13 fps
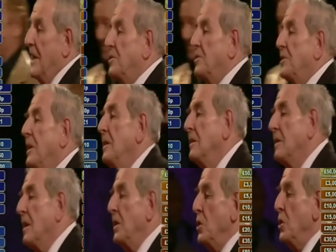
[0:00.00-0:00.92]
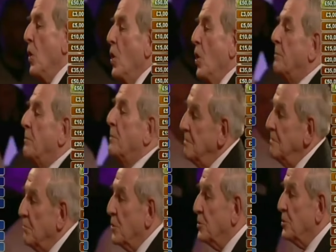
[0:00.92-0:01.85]
Leslie, can you open
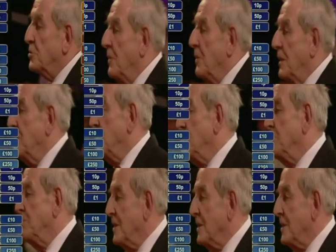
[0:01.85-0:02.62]
box 22,